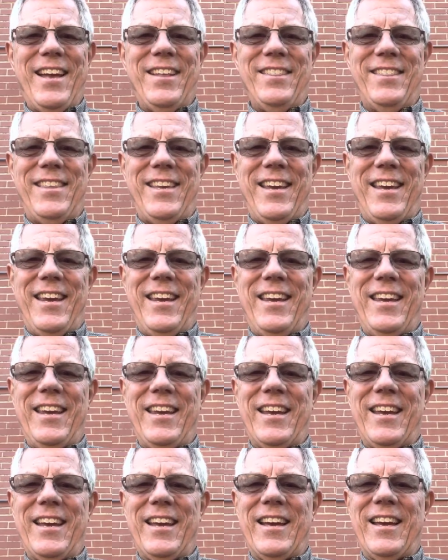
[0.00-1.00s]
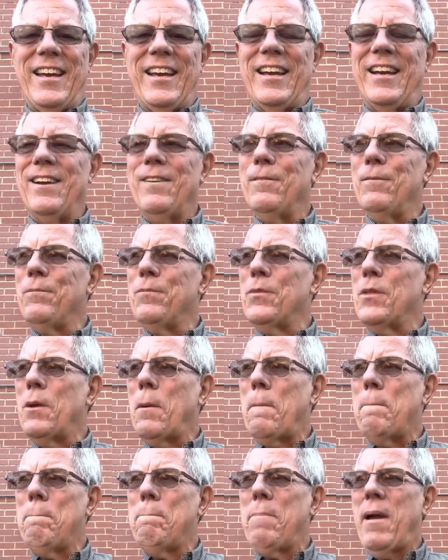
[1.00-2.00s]
the
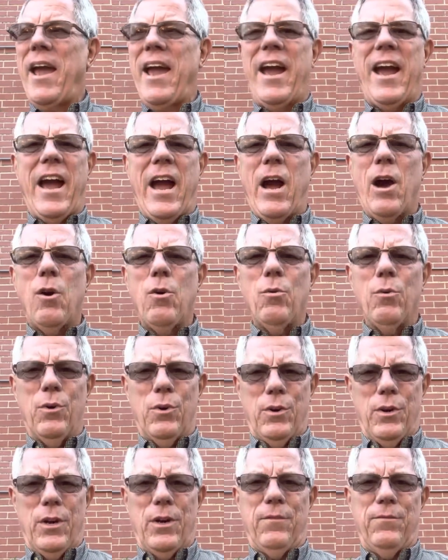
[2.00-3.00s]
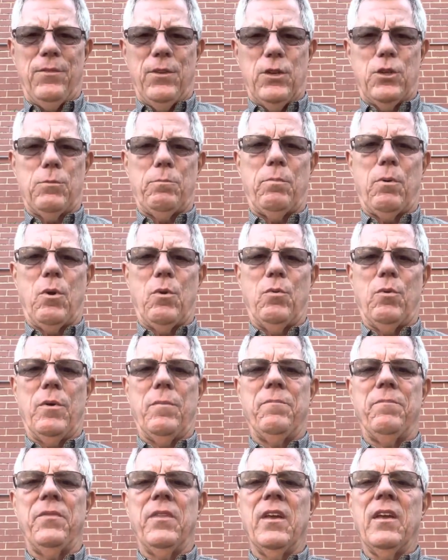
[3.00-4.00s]
power of this
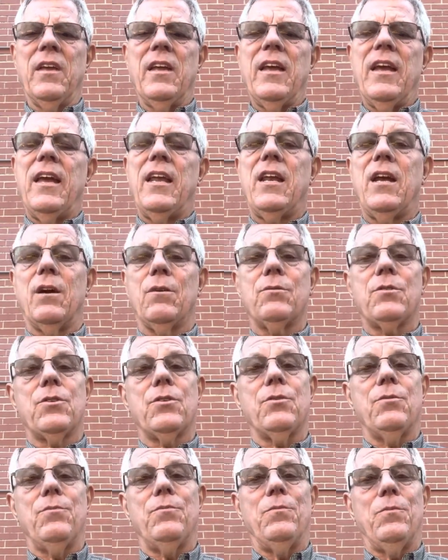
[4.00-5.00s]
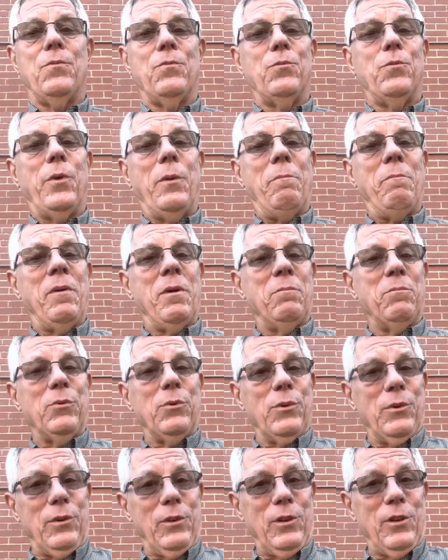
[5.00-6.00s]
poem, it helps to
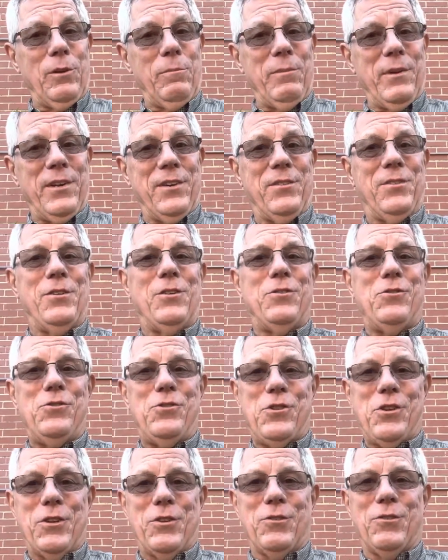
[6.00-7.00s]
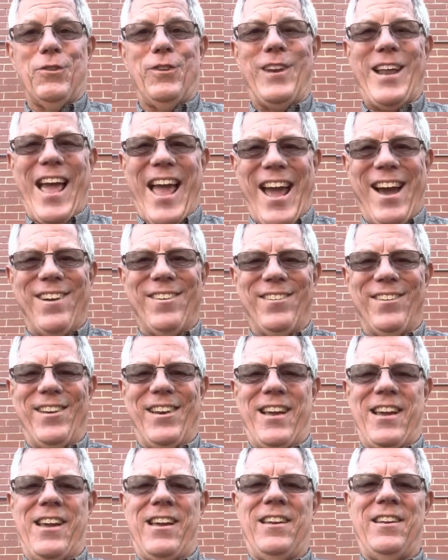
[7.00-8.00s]
remember a little bit of the general
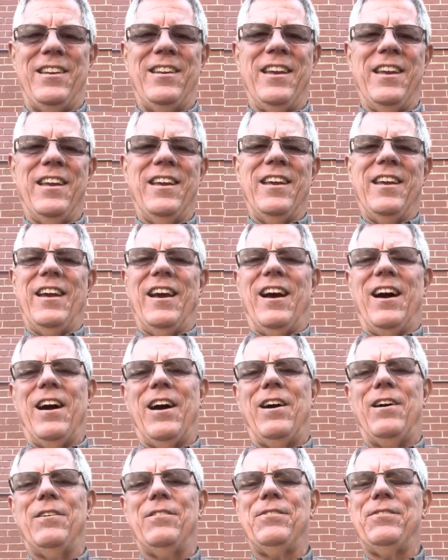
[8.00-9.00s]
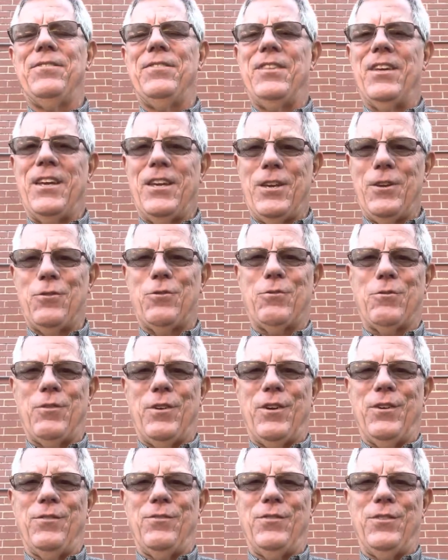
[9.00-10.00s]
outline of the
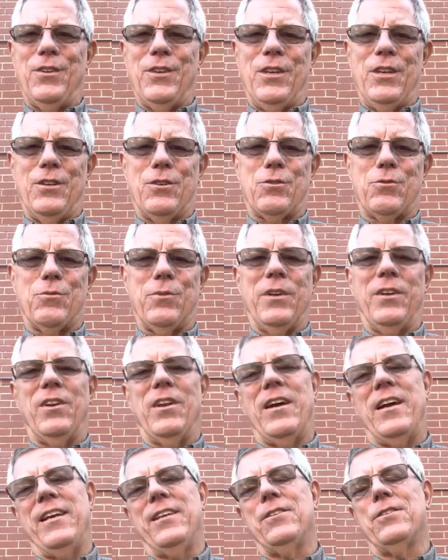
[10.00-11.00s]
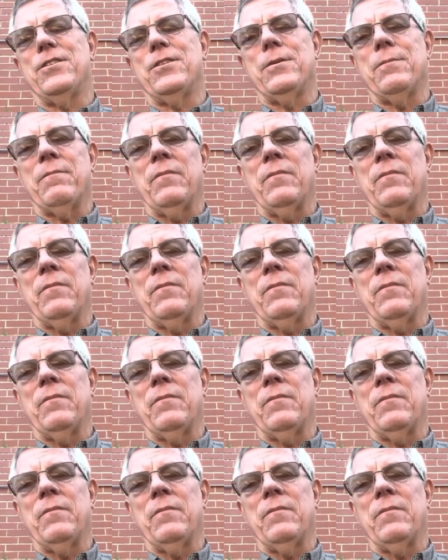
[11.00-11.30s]
history of the Israelites.